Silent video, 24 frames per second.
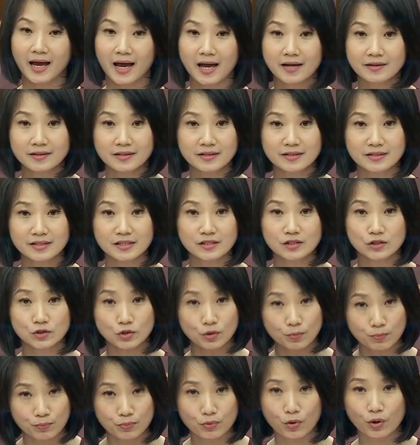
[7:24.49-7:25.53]
and the need
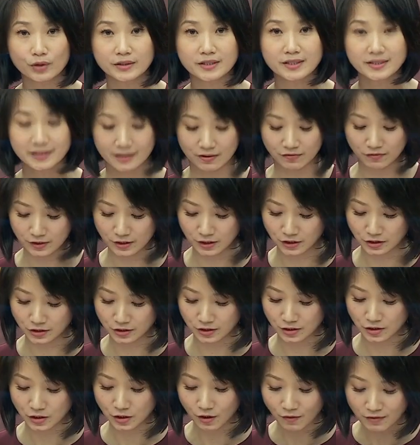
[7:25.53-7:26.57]
to broaden definitions